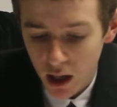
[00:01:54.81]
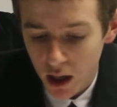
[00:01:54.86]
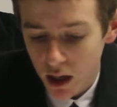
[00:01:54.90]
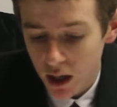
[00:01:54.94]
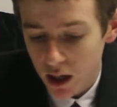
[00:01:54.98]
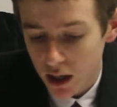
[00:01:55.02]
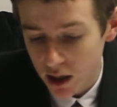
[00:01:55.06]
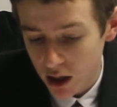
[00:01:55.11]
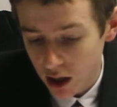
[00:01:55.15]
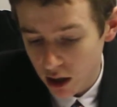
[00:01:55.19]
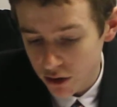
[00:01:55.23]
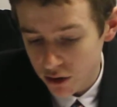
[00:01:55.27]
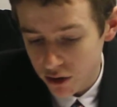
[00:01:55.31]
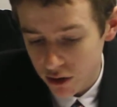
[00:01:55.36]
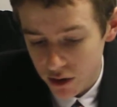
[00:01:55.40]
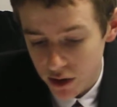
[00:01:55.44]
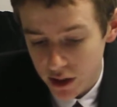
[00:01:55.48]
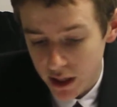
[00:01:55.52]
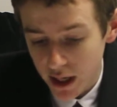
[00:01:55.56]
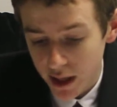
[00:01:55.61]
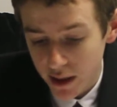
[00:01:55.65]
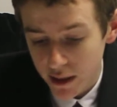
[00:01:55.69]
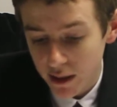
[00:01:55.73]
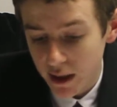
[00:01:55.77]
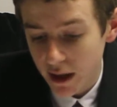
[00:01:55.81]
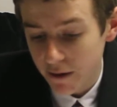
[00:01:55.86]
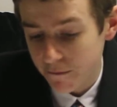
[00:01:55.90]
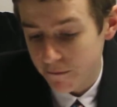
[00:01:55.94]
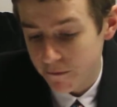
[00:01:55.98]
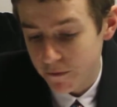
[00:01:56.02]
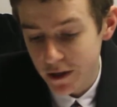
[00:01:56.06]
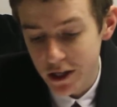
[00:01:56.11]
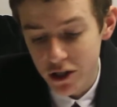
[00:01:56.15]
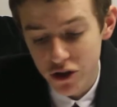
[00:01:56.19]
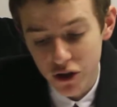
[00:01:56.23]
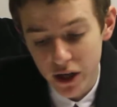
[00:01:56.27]
He also said that
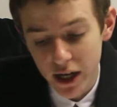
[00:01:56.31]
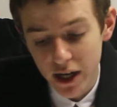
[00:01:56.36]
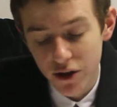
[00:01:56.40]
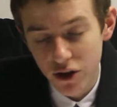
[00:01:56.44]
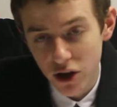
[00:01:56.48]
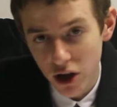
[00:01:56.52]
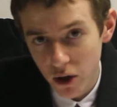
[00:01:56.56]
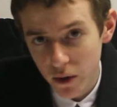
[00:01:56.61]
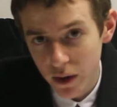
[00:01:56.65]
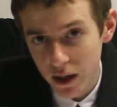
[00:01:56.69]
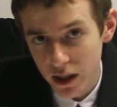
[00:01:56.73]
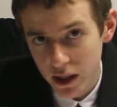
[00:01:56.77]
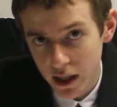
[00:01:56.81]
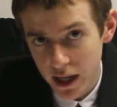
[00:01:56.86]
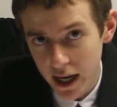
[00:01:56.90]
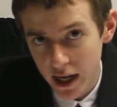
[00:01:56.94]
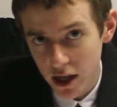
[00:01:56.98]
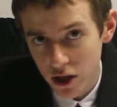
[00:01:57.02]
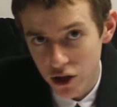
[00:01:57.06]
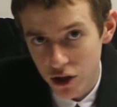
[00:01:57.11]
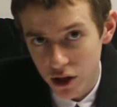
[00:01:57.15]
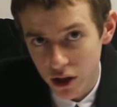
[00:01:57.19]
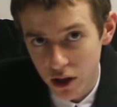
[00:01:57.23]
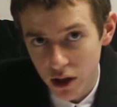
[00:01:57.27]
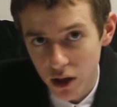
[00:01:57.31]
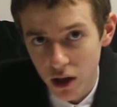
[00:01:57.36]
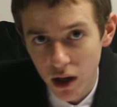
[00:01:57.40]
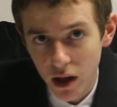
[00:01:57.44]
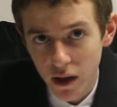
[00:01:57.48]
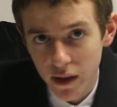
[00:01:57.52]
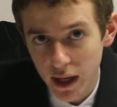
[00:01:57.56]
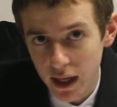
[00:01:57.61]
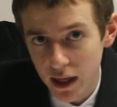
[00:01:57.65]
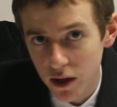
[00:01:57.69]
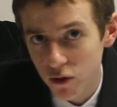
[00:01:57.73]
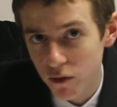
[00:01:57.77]
Fraser had no indication
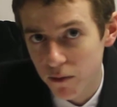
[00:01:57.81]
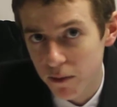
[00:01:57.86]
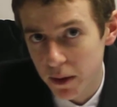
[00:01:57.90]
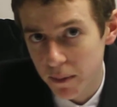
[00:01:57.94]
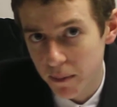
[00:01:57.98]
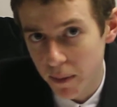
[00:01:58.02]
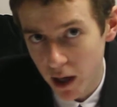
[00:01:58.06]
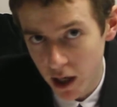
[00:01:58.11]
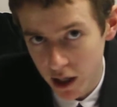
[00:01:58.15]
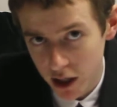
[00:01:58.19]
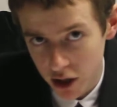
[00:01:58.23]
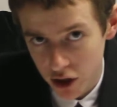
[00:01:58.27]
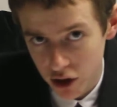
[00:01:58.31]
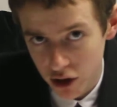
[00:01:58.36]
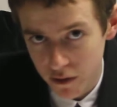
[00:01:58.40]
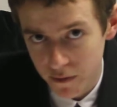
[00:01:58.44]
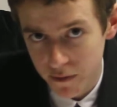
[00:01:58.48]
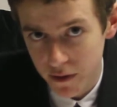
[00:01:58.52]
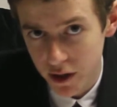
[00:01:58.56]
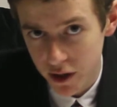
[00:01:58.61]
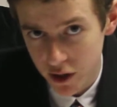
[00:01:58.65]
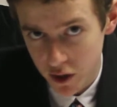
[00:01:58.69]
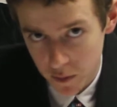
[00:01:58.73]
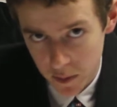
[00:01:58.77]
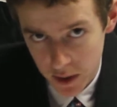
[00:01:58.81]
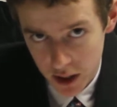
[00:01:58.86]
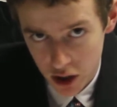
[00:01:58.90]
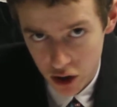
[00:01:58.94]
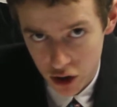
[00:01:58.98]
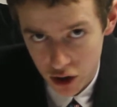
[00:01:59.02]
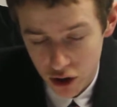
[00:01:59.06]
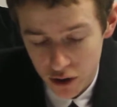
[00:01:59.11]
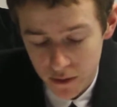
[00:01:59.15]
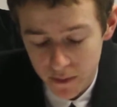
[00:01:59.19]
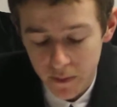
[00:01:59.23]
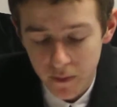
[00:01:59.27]
that he would be punished for this
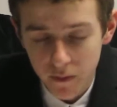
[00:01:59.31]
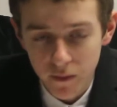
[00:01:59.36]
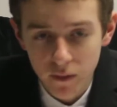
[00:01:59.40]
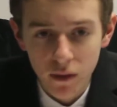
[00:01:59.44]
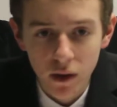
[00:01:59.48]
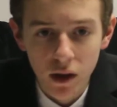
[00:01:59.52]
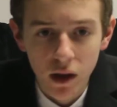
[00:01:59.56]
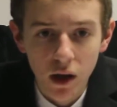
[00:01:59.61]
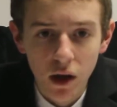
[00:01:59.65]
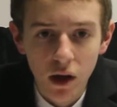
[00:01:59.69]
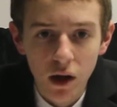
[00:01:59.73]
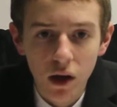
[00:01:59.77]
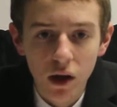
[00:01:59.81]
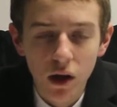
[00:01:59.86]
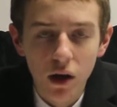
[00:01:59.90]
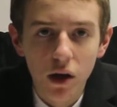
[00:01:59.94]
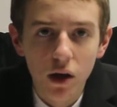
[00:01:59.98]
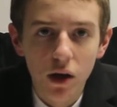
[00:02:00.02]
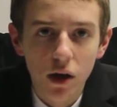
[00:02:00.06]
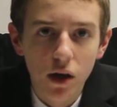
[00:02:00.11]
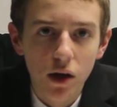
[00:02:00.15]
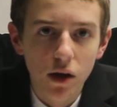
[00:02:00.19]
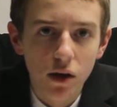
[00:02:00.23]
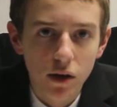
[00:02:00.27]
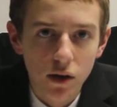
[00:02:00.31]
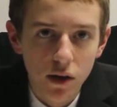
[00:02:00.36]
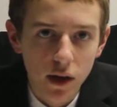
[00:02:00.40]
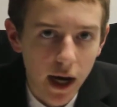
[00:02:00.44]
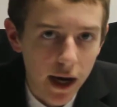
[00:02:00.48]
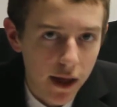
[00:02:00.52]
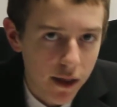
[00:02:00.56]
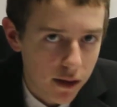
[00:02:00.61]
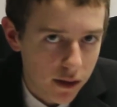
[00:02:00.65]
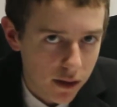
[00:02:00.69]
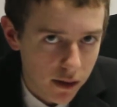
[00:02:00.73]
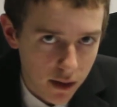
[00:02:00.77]
speech.
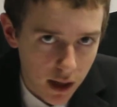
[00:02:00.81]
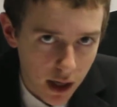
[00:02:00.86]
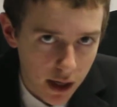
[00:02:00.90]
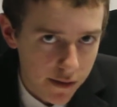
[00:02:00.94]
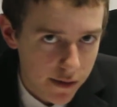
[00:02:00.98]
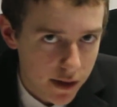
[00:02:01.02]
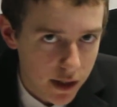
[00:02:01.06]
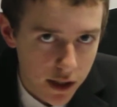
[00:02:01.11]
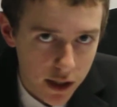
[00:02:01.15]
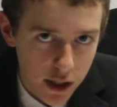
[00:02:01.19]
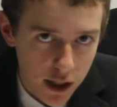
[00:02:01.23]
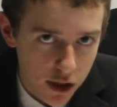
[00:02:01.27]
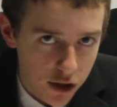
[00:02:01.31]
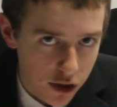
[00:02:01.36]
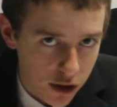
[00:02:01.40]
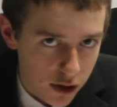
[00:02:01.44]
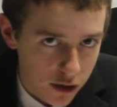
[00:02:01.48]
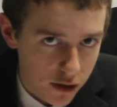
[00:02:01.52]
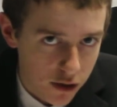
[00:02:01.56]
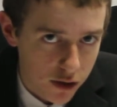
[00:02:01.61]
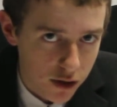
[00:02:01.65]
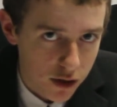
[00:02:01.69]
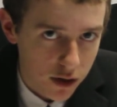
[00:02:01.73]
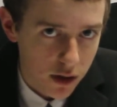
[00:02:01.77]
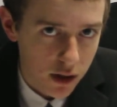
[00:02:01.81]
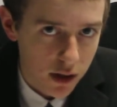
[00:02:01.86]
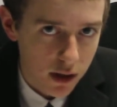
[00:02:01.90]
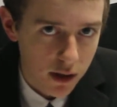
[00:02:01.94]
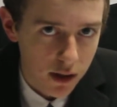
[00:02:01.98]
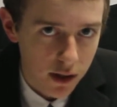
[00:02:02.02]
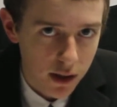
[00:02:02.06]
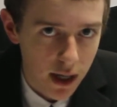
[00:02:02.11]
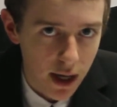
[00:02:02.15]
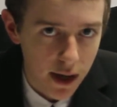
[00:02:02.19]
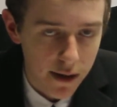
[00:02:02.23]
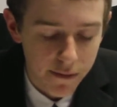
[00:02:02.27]
None of the teachers
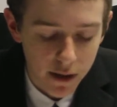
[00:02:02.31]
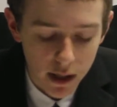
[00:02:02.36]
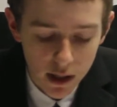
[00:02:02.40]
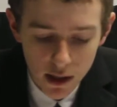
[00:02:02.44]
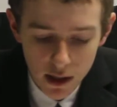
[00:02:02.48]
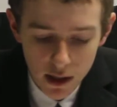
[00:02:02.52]
gave any